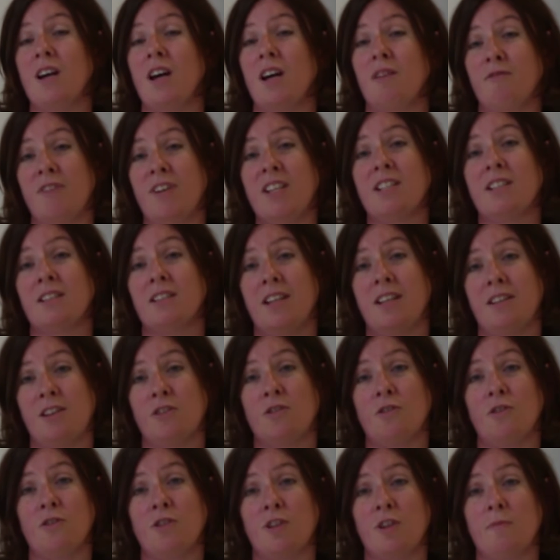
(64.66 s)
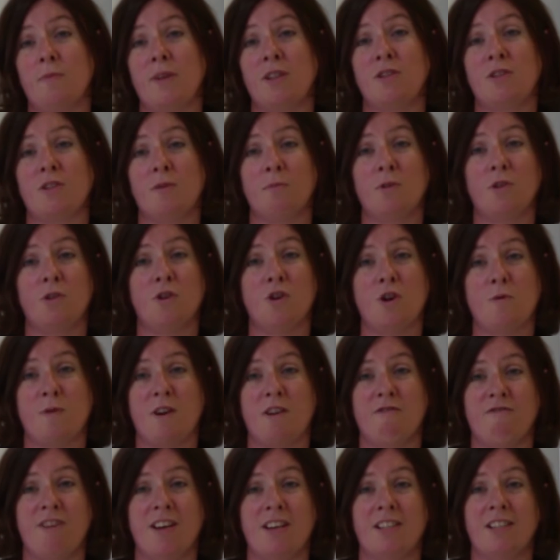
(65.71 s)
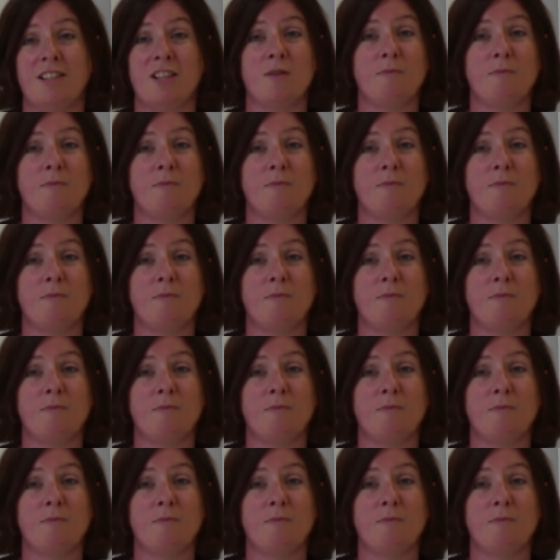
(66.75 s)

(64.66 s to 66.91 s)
And recently there's also been some talk about raising